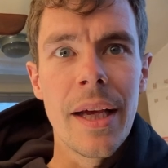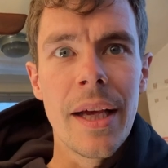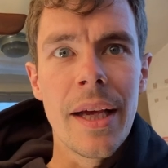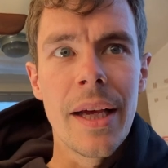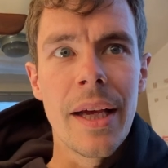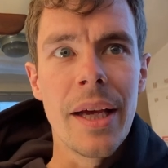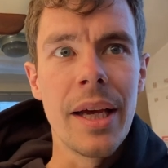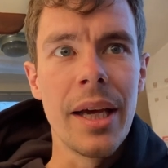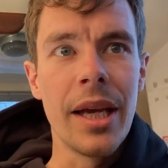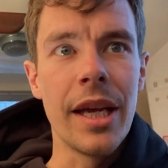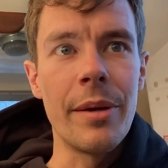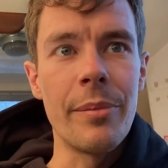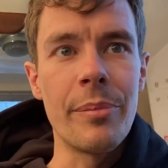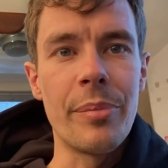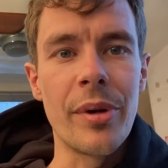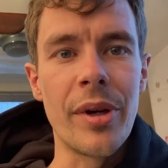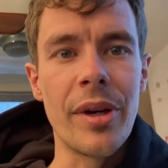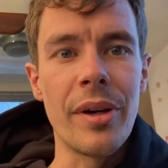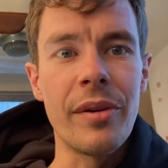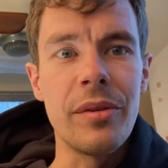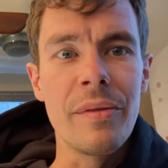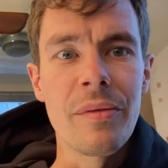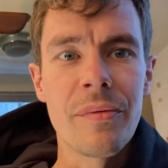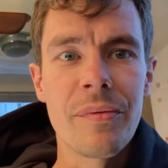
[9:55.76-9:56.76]
Uh,
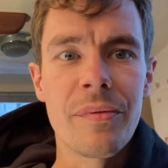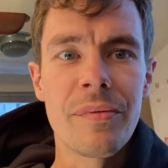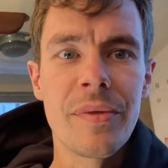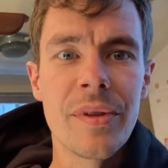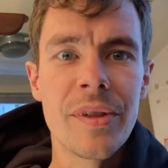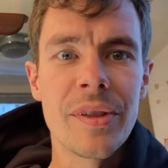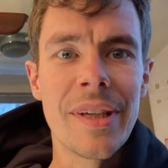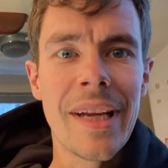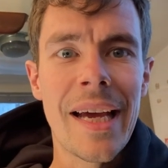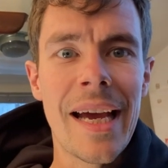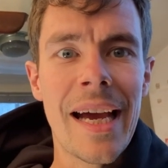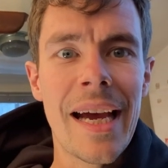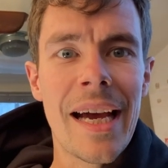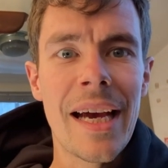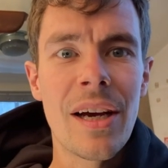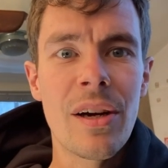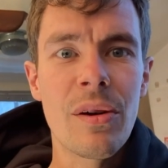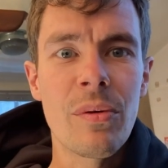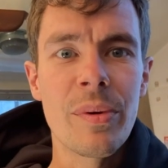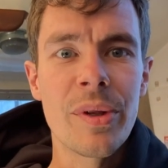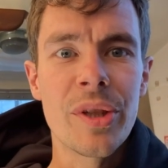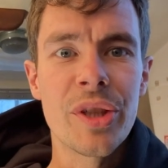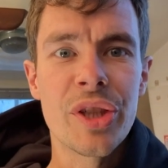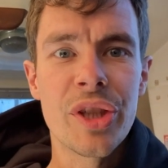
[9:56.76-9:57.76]
but for
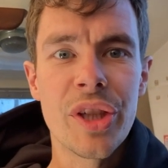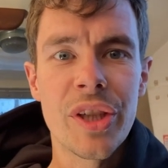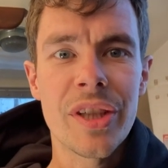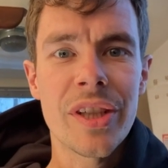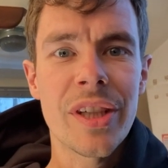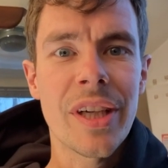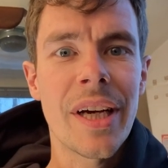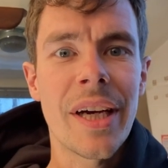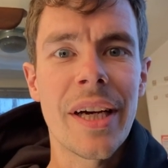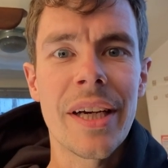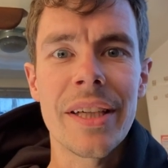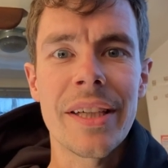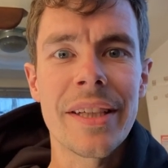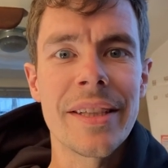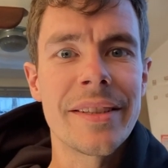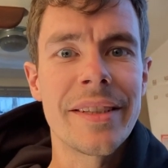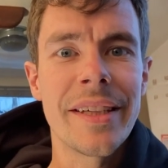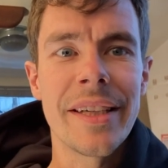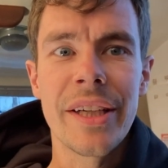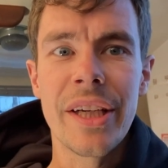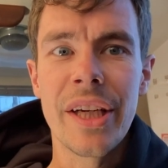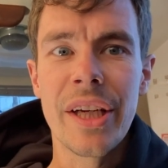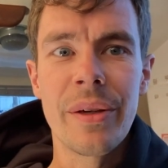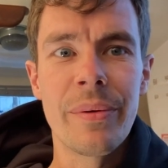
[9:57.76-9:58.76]
now, we just can't
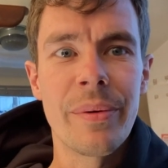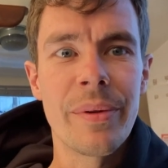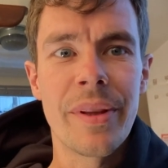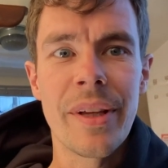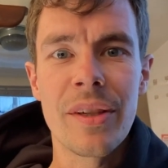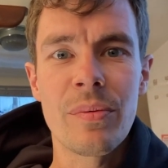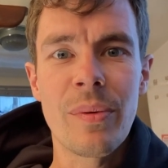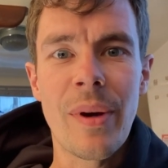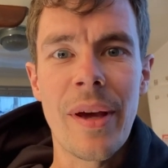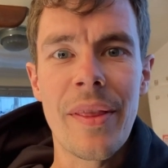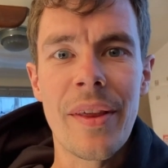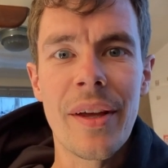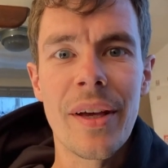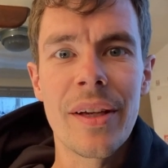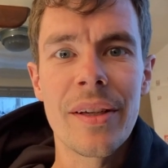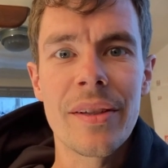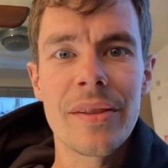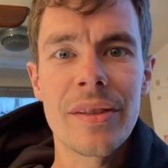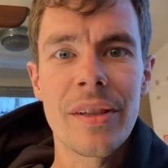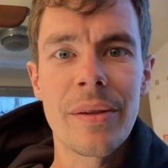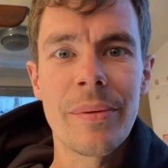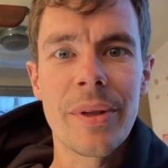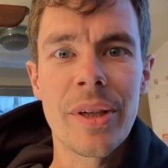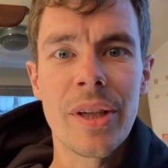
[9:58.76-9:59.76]
continue with this
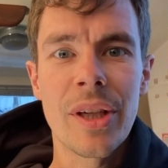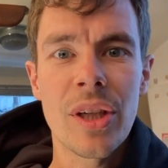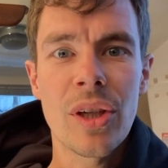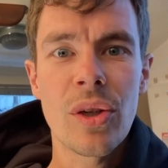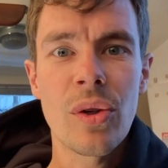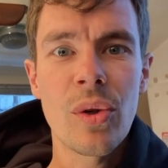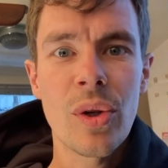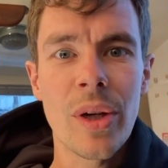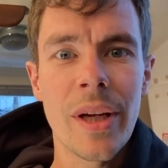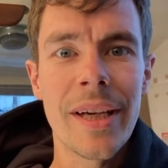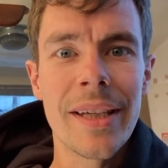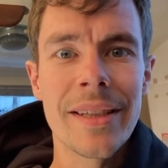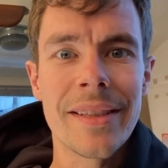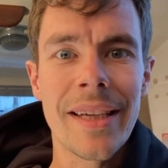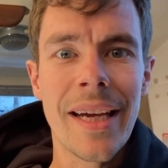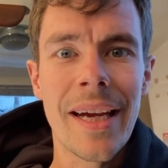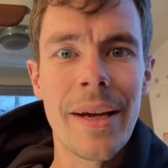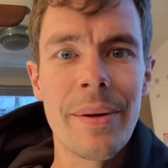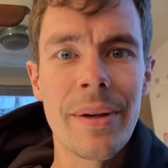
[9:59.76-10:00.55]
weather, so we're going to call it a